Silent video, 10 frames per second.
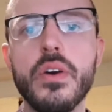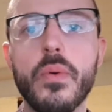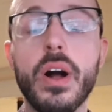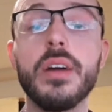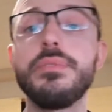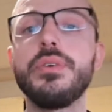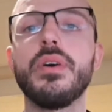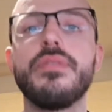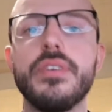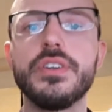Welcome to
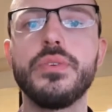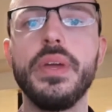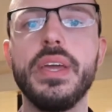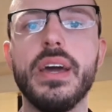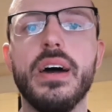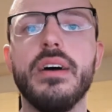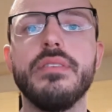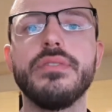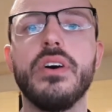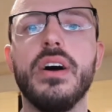our first week
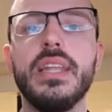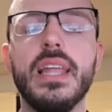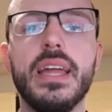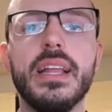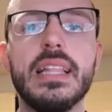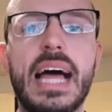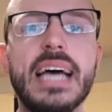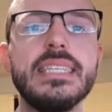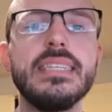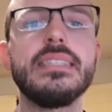of online
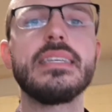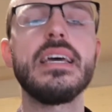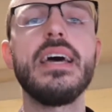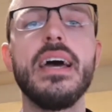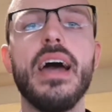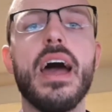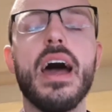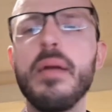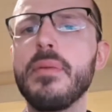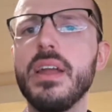classes.
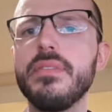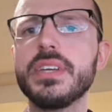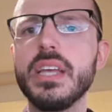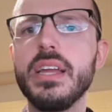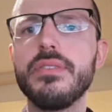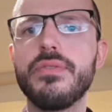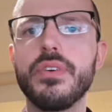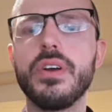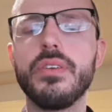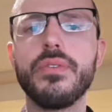I'm kind of excited
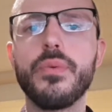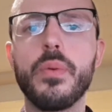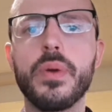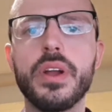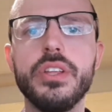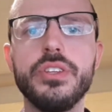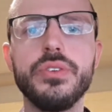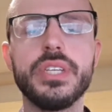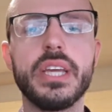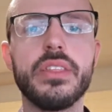for what we're going to do
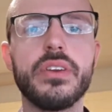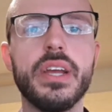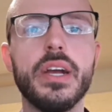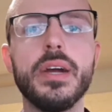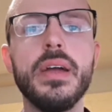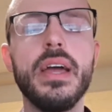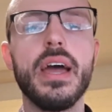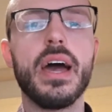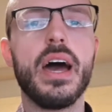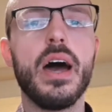together here,
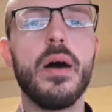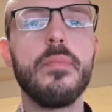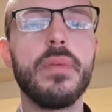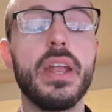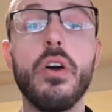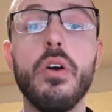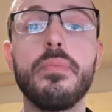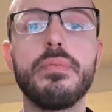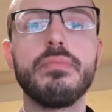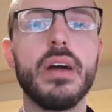and I
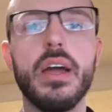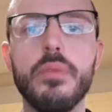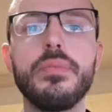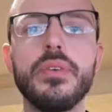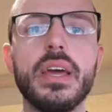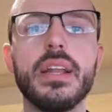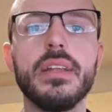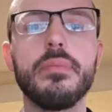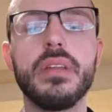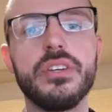hope you get a
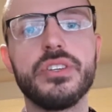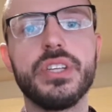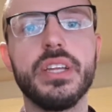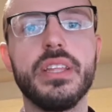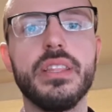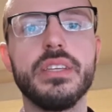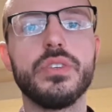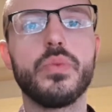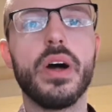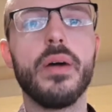little bit interested in this
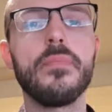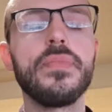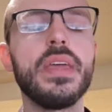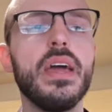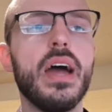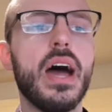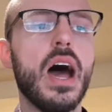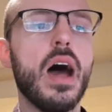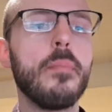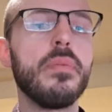as well.
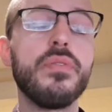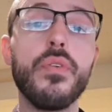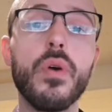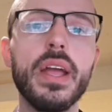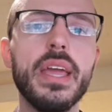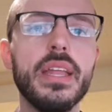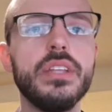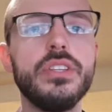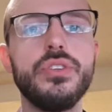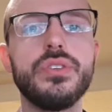Before I get
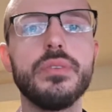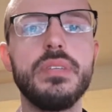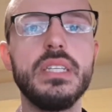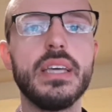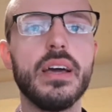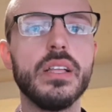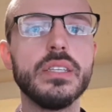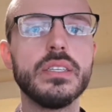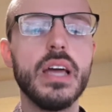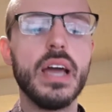into some
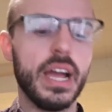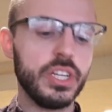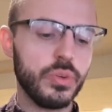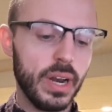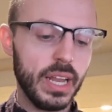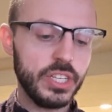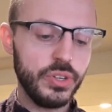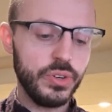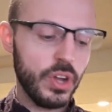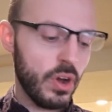details, I just want to let
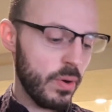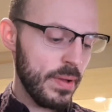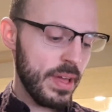you know